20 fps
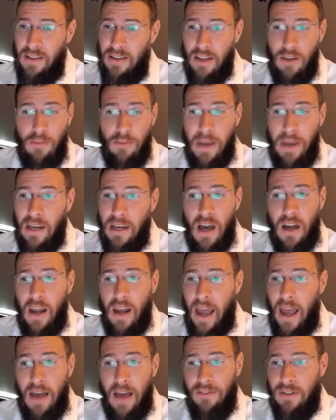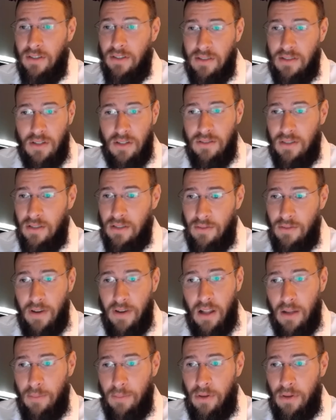that you may not have considered to
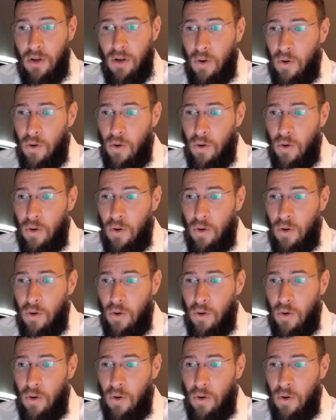develop